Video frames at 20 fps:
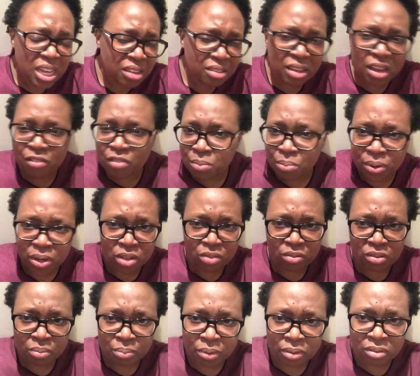It's
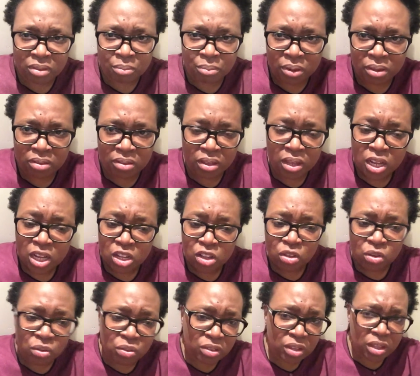everybody's responsibility.
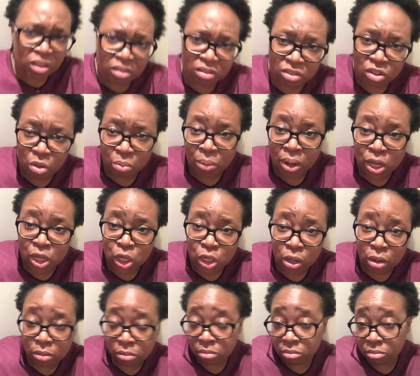Don't say it's not my
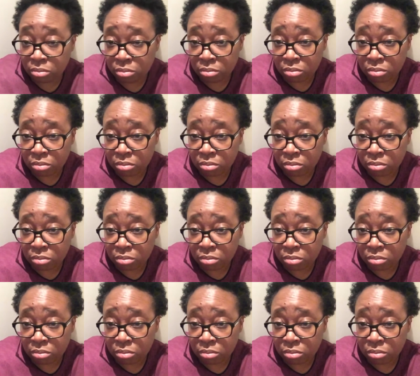child.